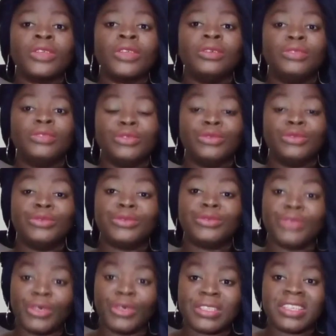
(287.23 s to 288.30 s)
do
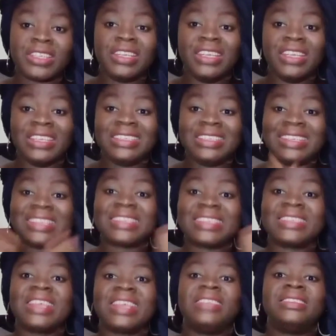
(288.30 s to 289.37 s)
not let the
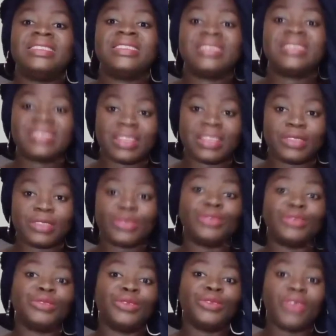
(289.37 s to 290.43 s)
sun set
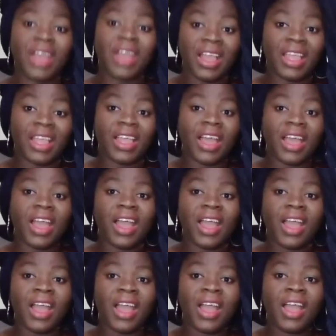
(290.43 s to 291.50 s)
on your anger.
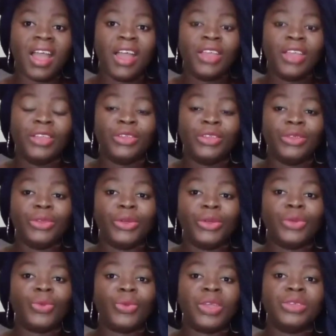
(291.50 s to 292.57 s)
You
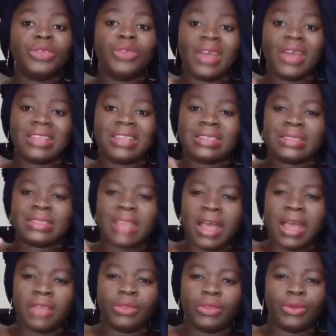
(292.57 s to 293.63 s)
know, when you are
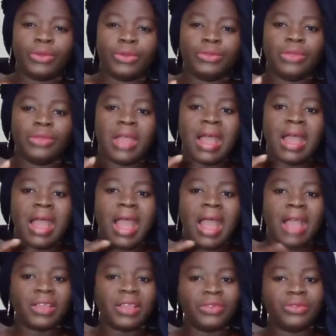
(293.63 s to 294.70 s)
sad or you are
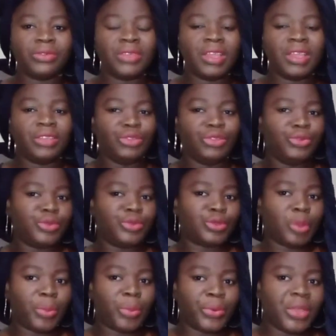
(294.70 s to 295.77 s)
angry and you
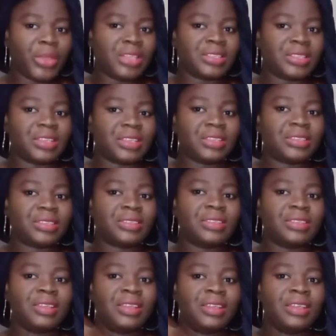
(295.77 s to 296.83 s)
suppress it
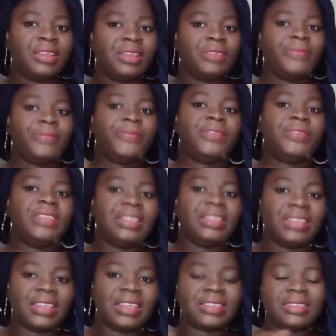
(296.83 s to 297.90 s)
for the
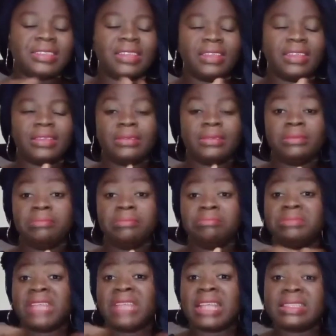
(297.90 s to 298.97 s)
next day,
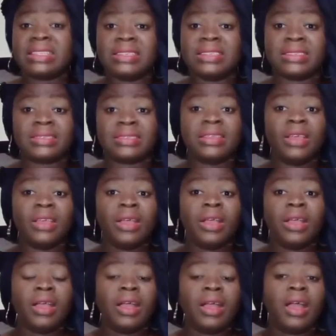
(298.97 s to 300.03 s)
that is
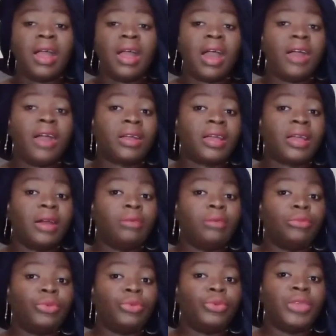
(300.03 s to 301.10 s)
how
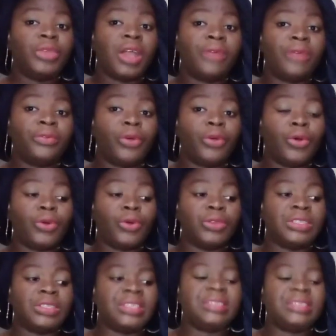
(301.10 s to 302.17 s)
come we have
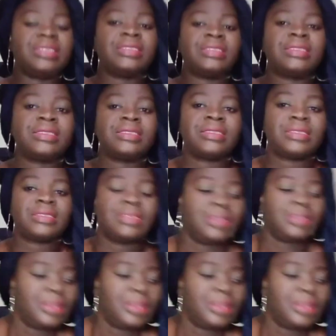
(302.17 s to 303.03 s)
all these